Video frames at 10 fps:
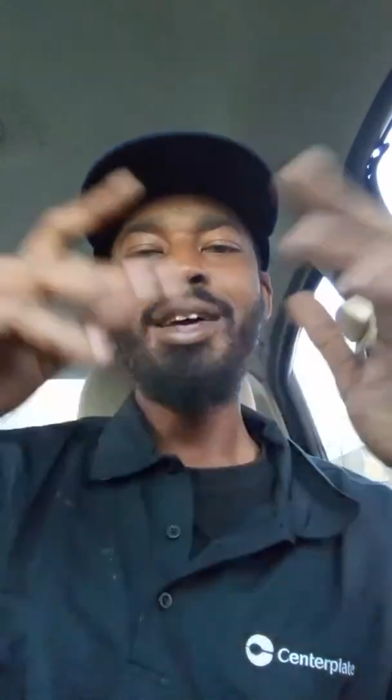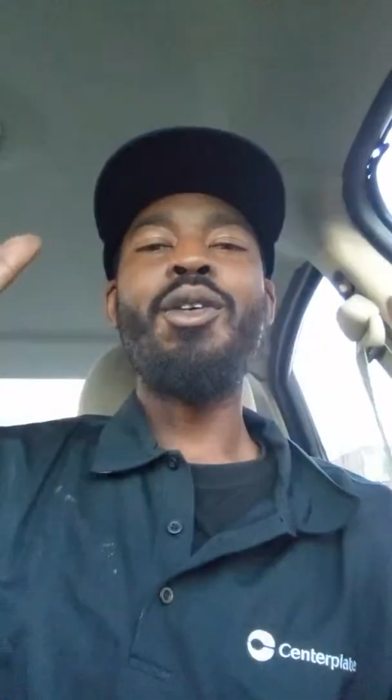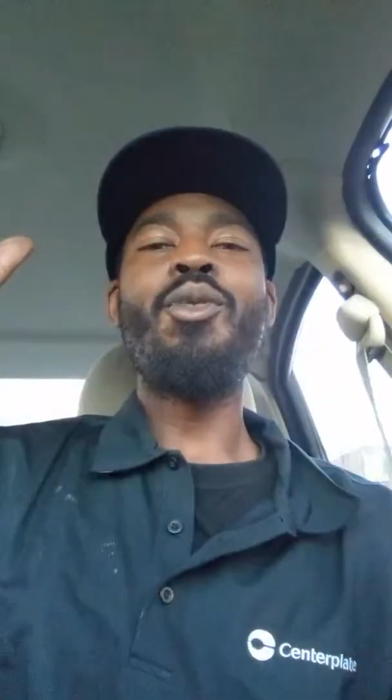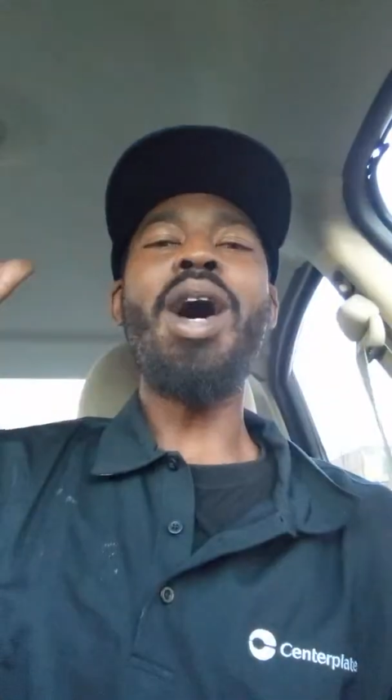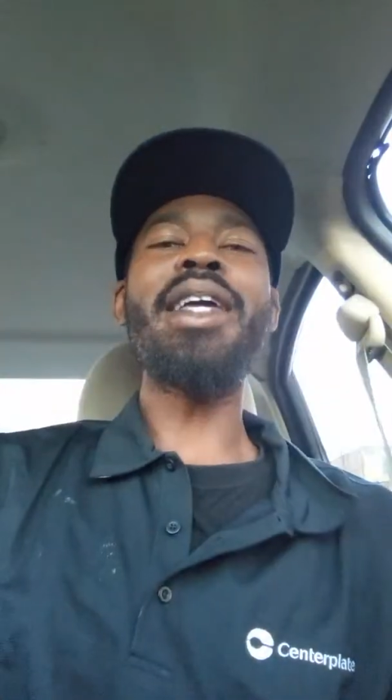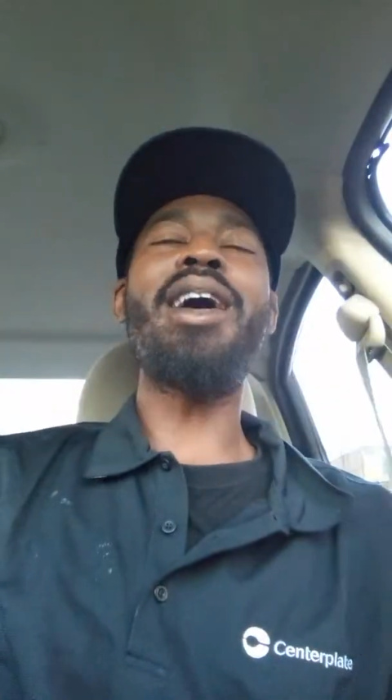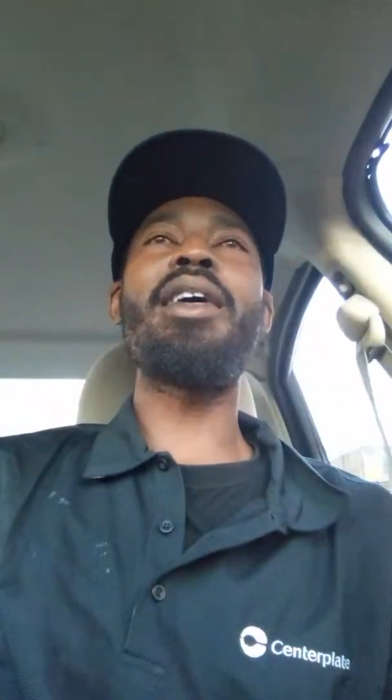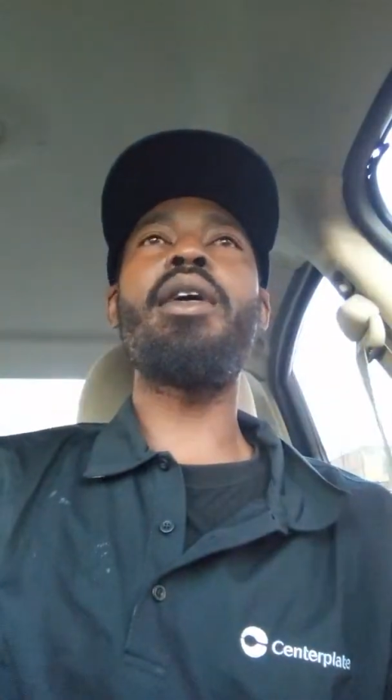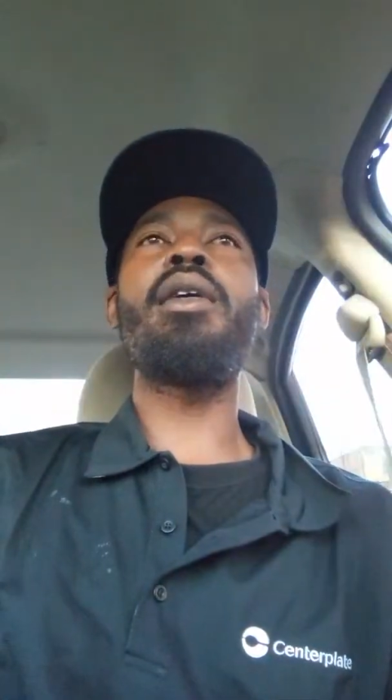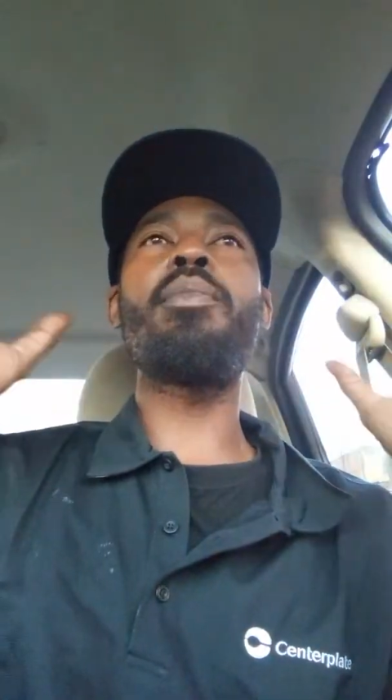Why y'all
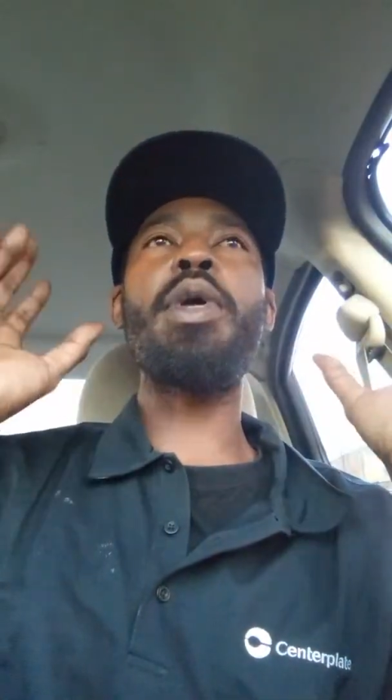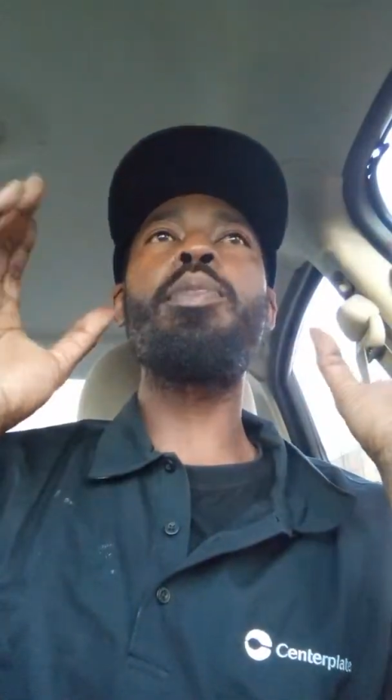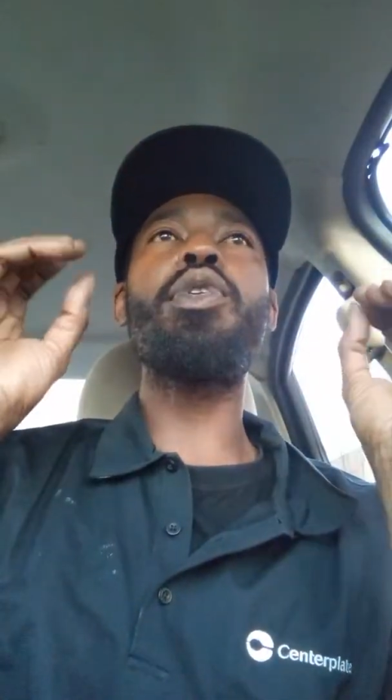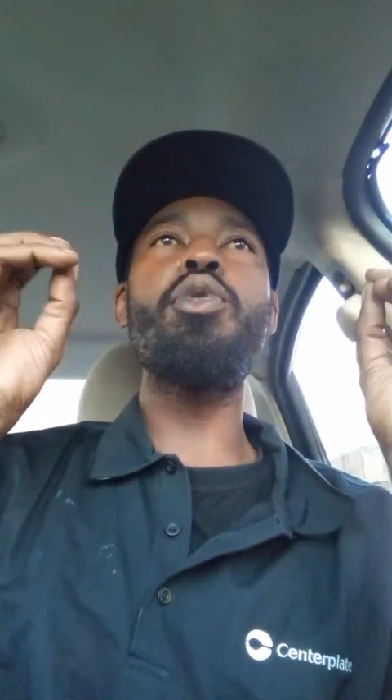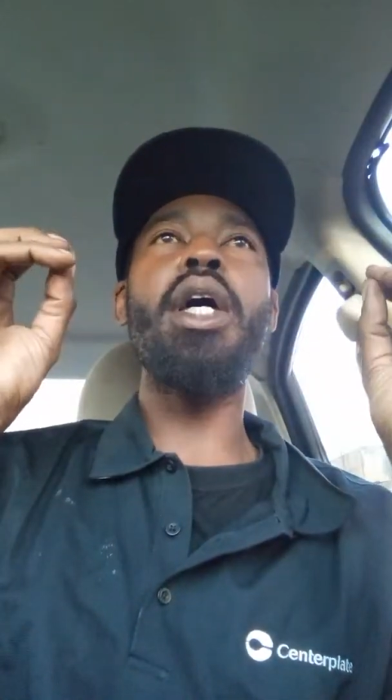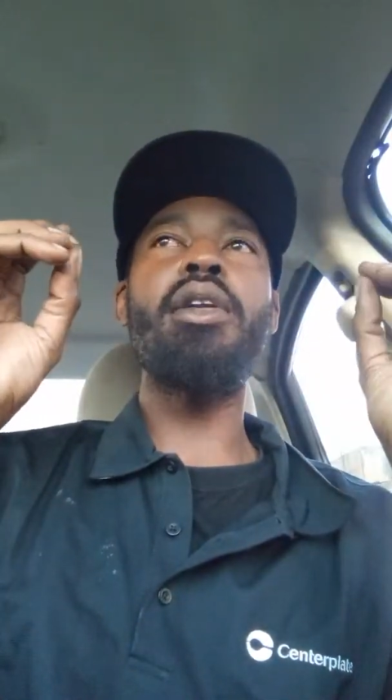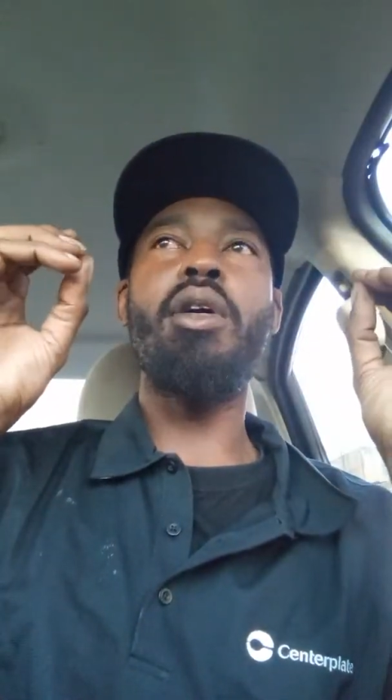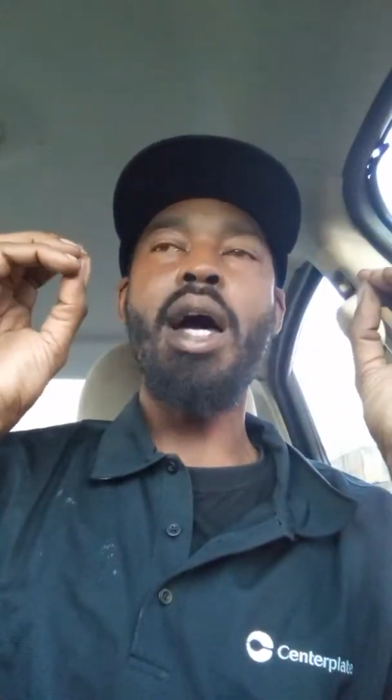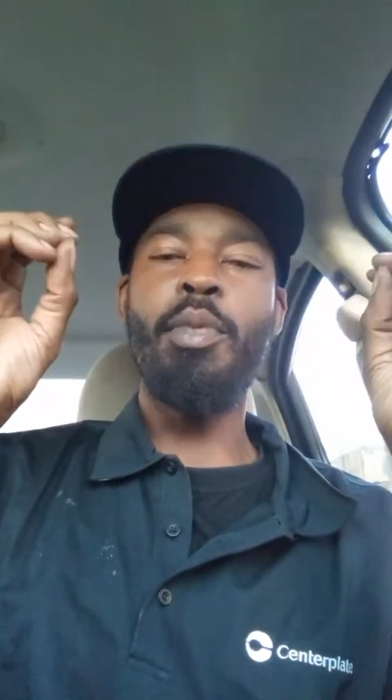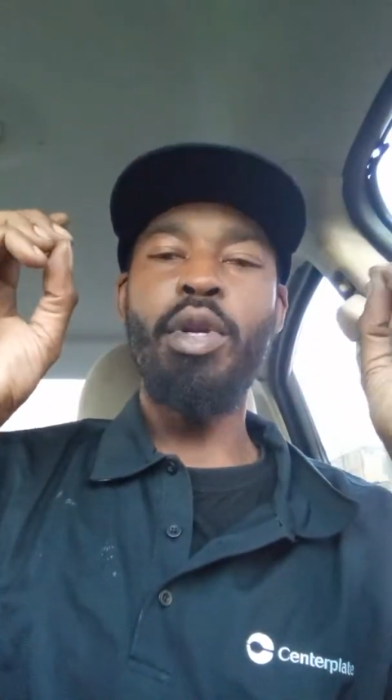people do that
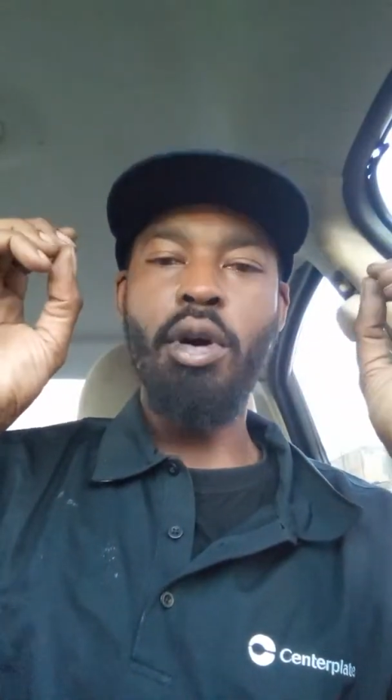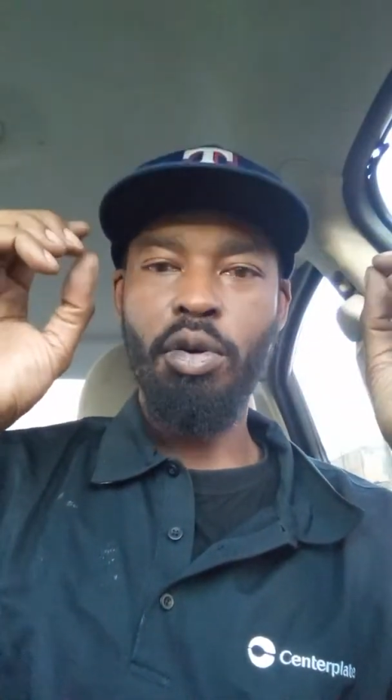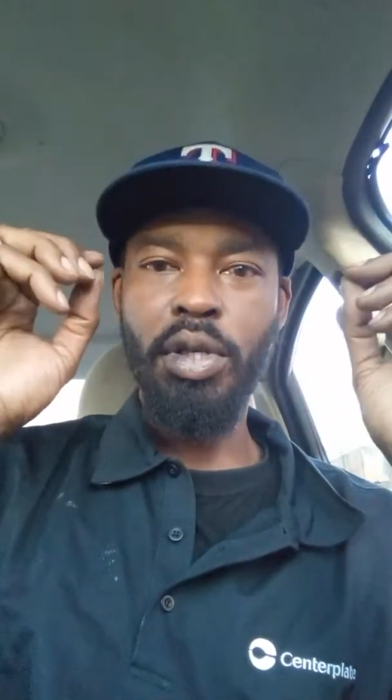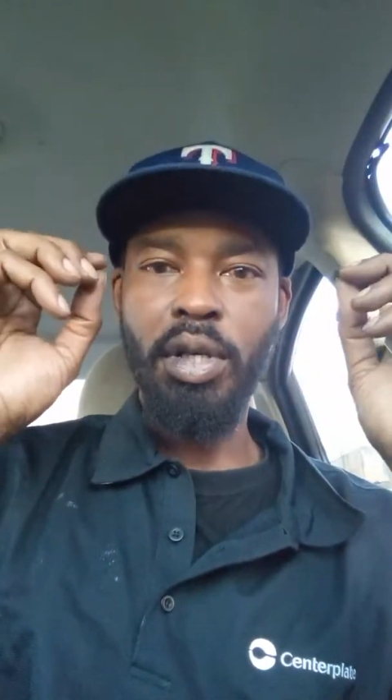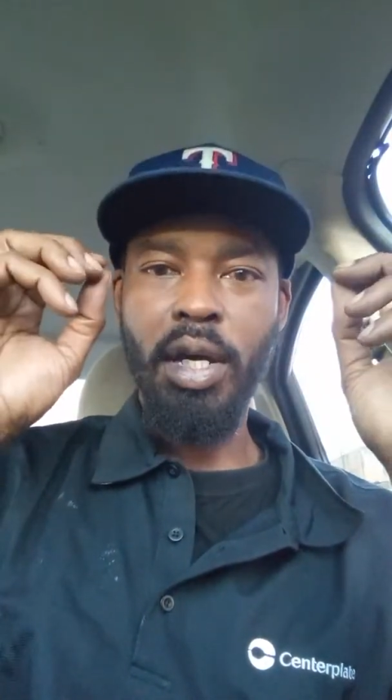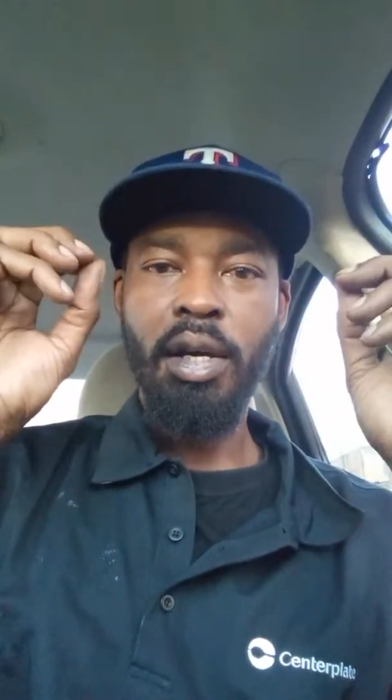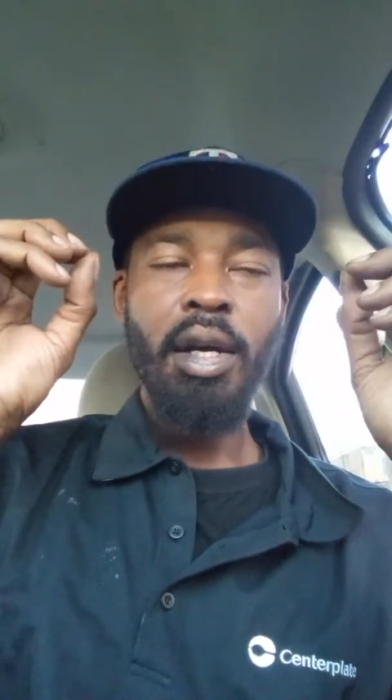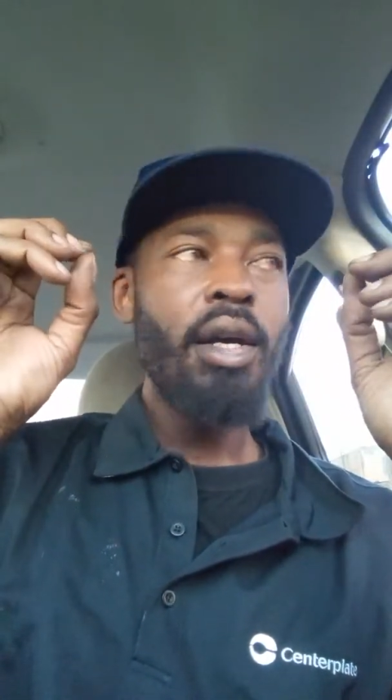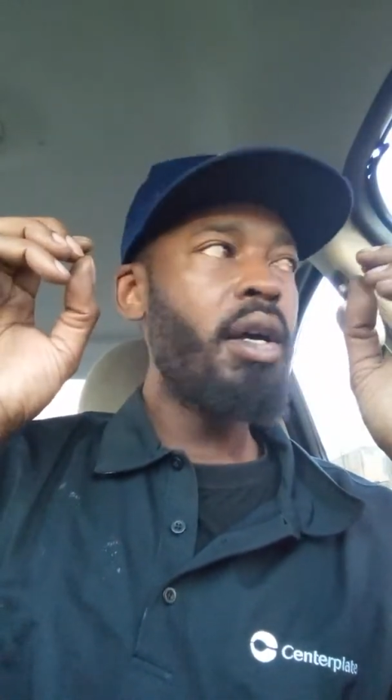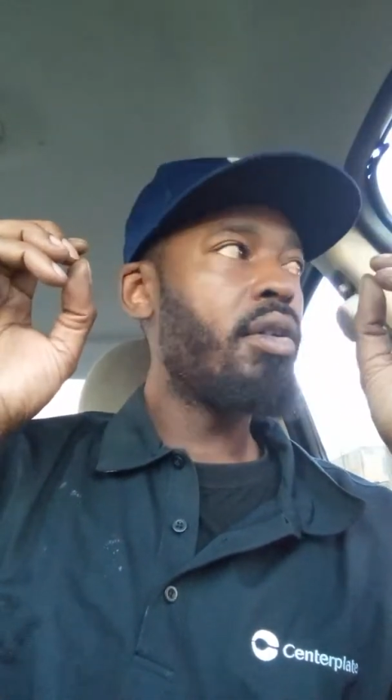though? I've been noticing that.
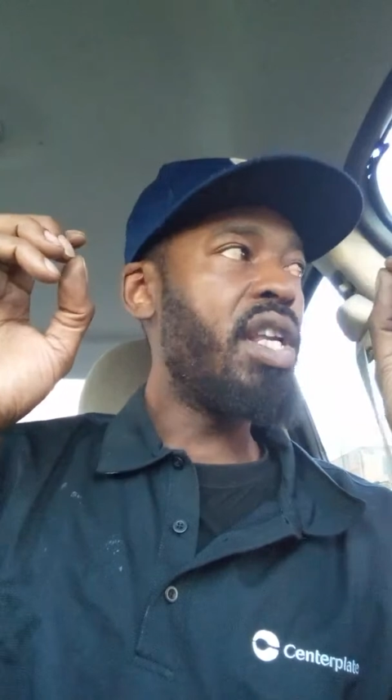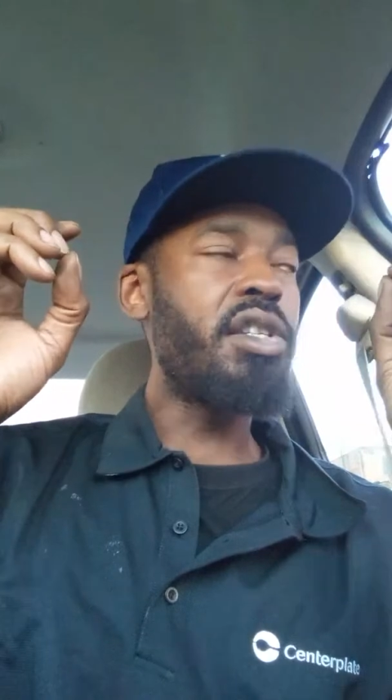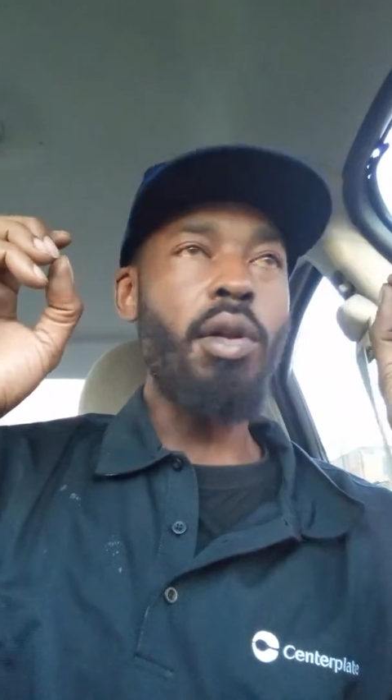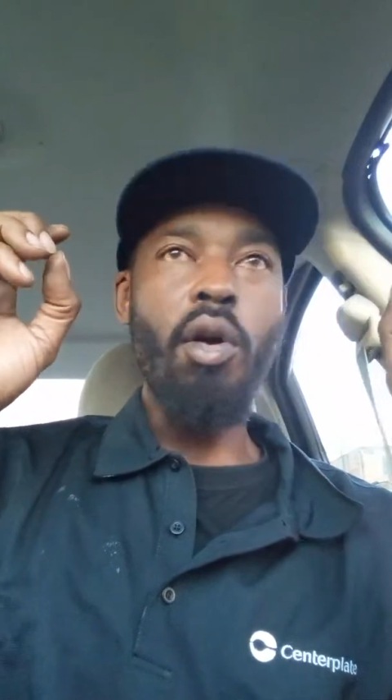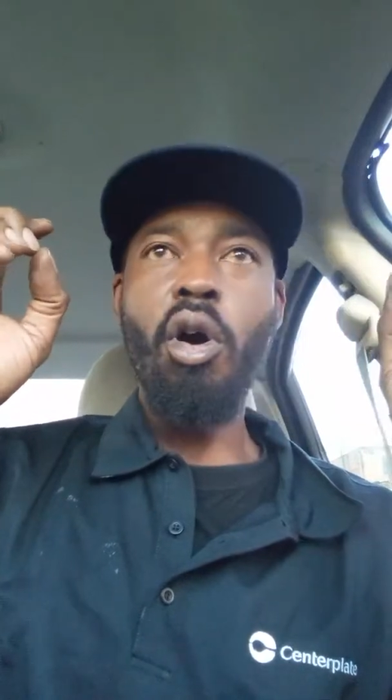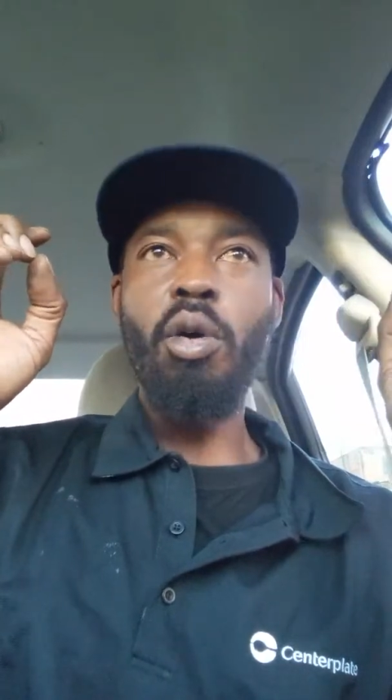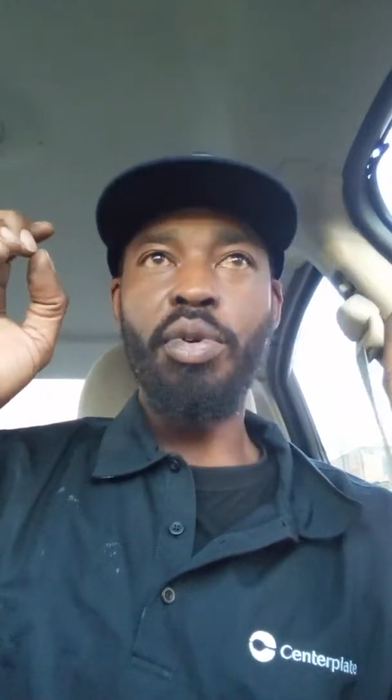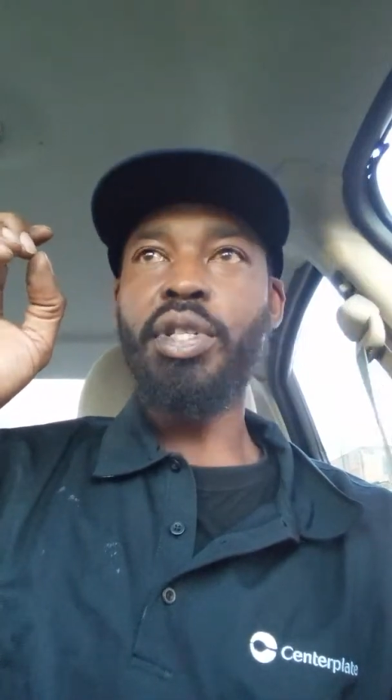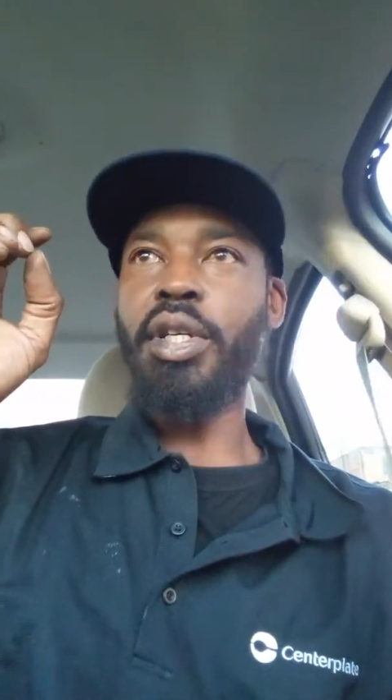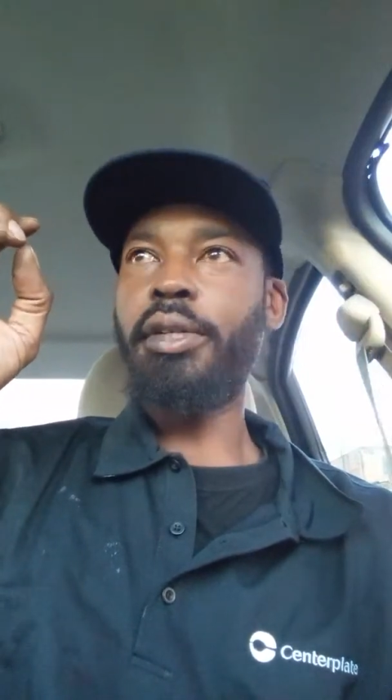This Laura
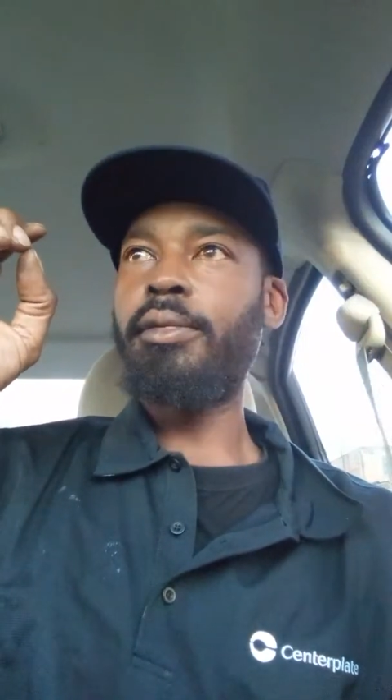shit.